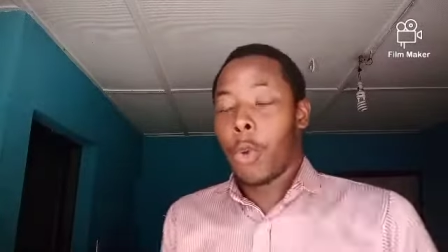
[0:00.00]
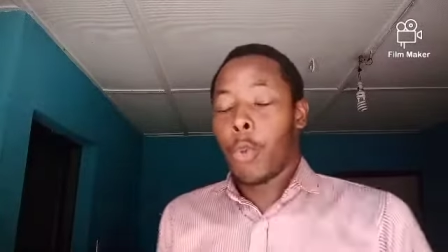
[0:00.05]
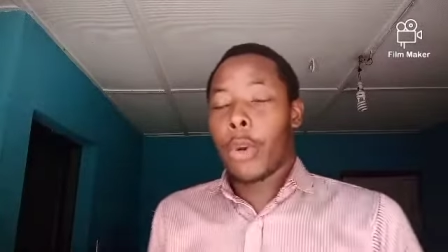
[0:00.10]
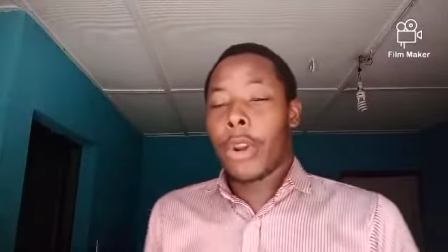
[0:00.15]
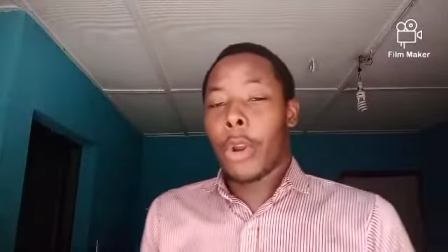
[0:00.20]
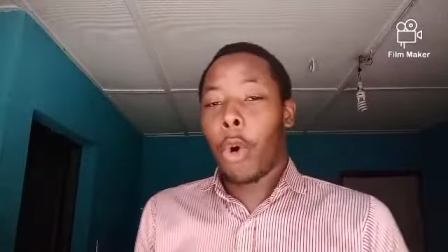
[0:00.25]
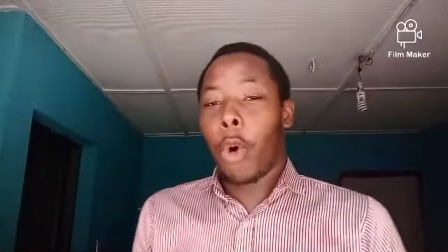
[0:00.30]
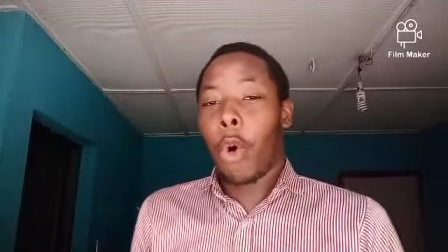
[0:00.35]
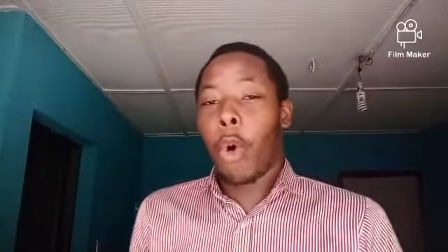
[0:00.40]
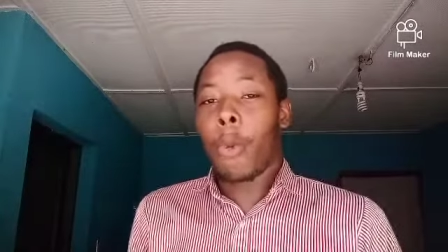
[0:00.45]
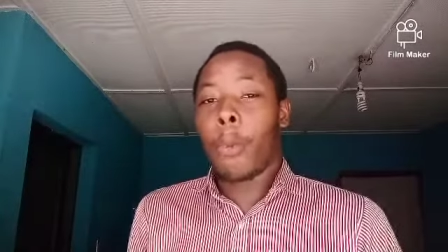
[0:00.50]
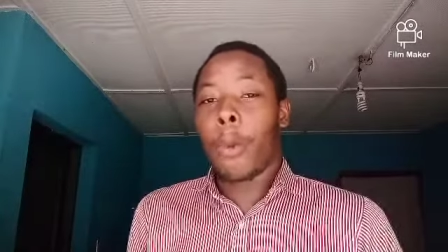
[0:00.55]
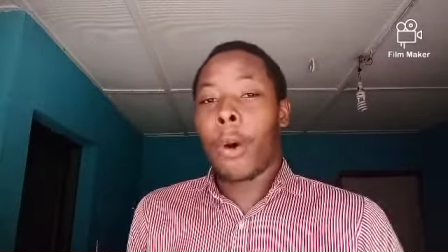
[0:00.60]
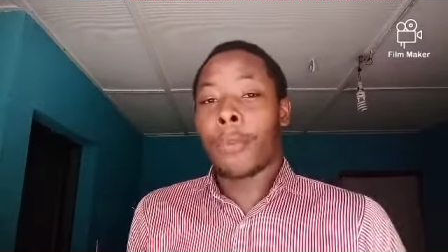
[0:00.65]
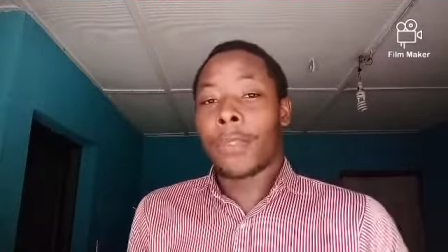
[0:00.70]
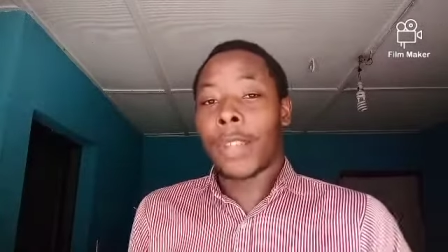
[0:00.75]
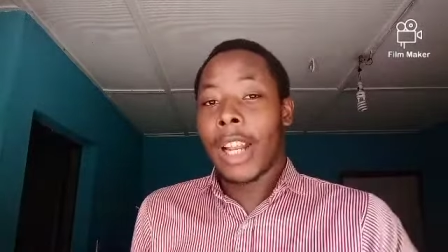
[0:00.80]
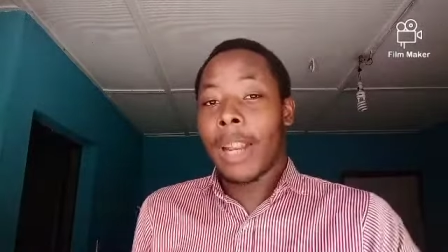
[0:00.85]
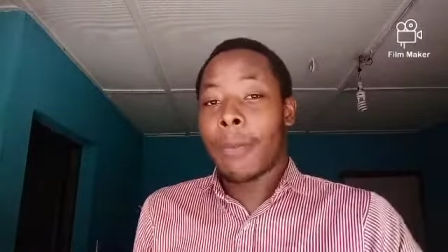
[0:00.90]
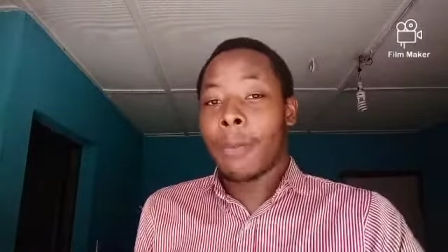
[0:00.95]
with the hope
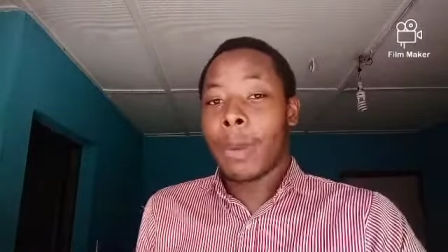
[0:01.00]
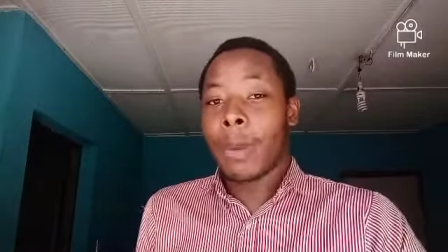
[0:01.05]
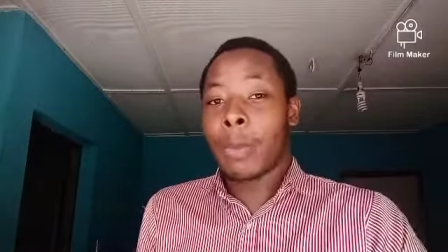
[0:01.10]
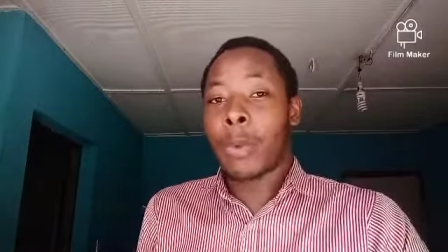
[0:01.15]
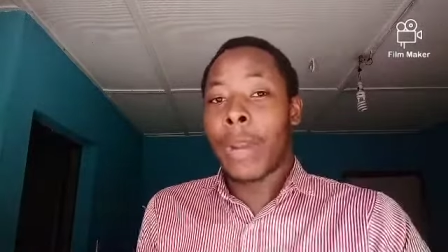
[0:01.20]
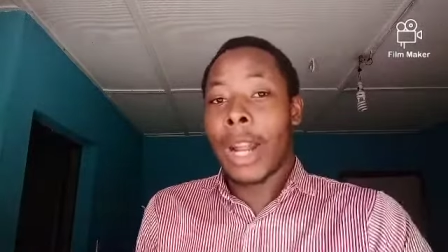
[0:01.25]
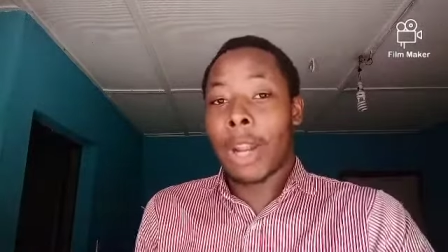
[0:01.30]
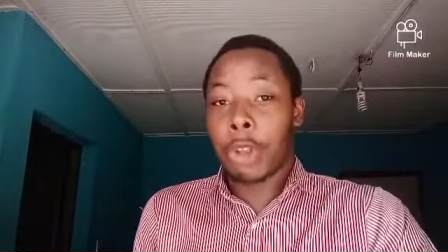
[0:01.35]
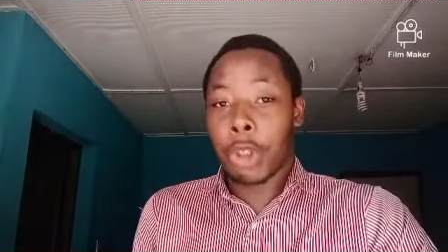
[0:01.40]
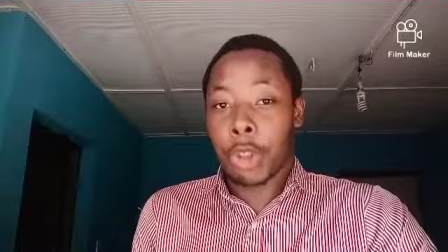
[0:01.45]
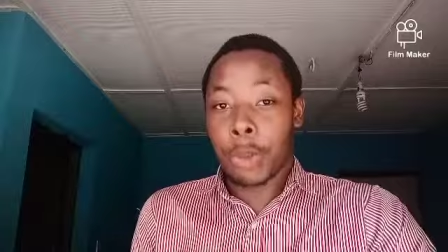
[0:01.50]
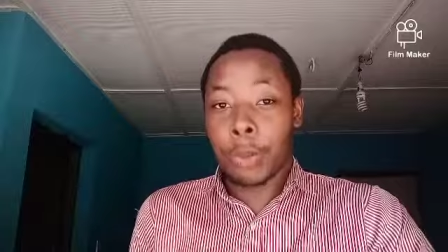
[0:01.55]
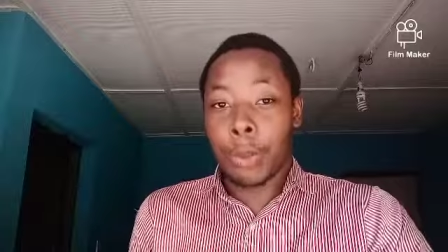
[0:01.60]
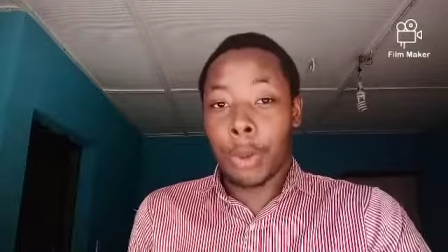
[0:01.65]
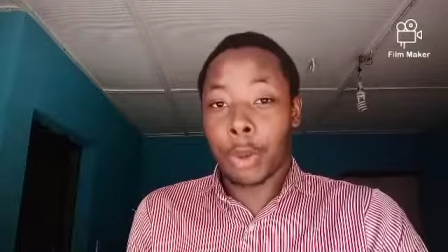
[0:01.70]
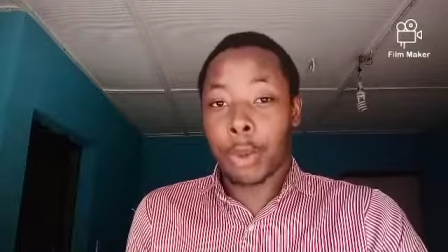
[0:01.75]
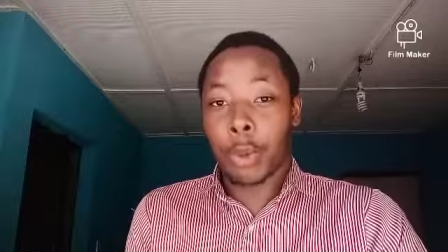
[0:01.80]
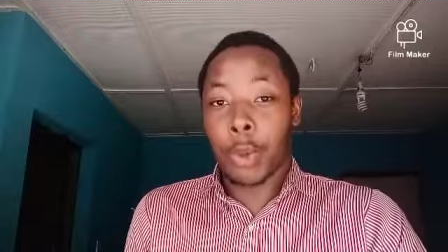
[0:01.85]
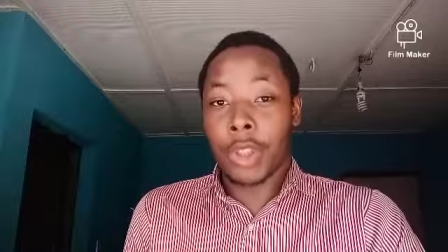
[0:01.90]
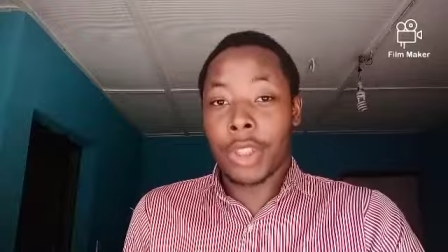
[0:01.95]
of telling people that I just
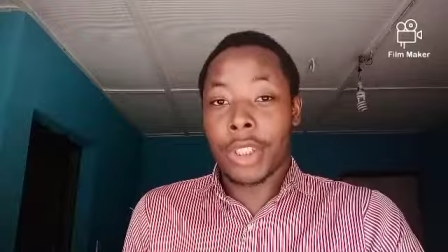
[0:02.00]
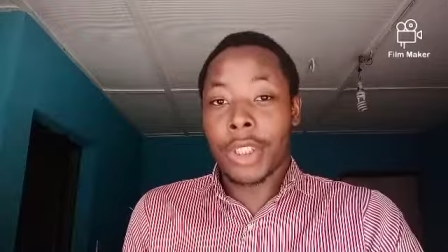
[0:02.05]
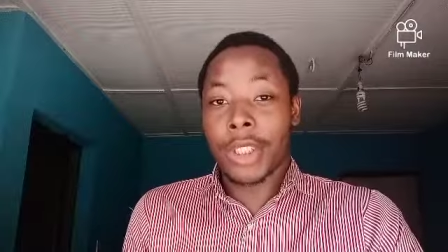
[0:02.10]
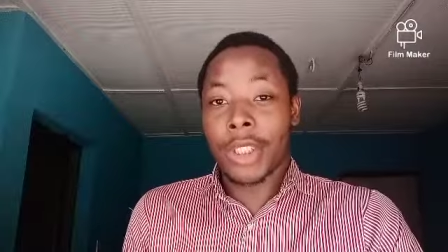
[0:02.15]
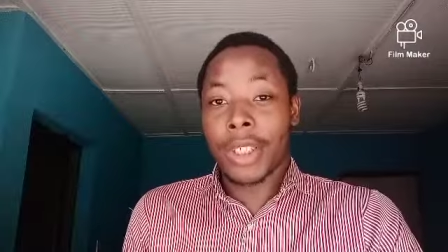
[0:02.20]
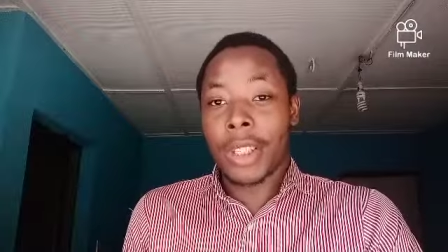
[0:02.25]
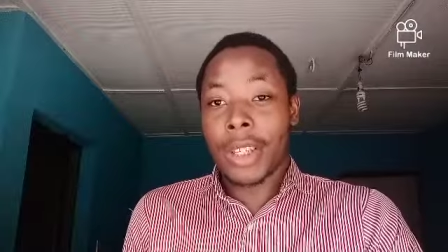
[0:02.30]
bought what